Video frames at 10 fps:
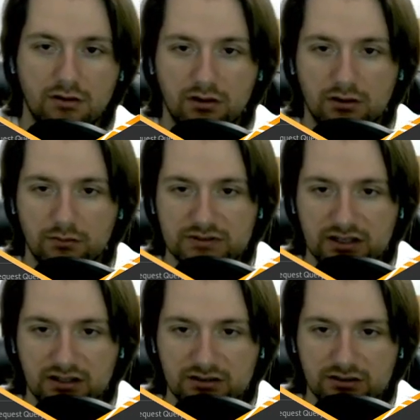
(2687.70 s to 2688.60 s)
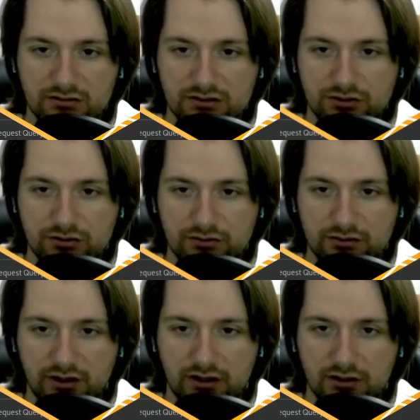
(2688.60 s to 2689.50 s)
And we'll send it to
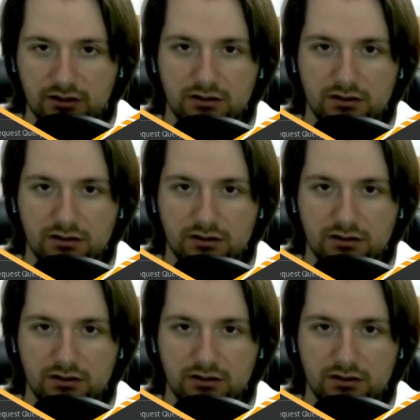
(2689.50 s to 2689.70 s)
intruder.